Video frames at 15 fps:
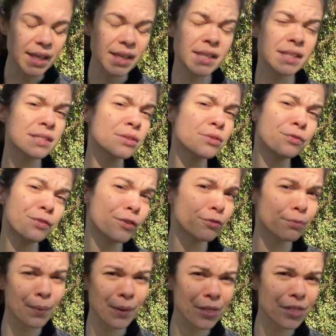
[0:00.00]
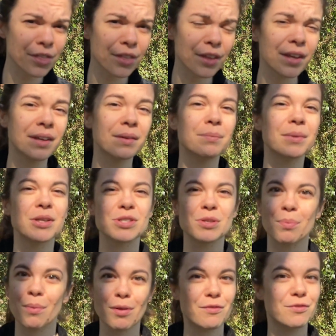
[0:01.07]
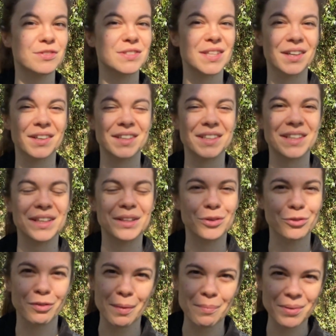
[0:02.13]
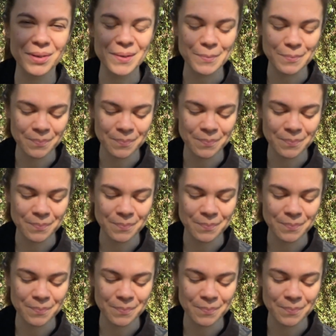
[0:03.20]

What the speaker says: It's the 5th month because the month started in November,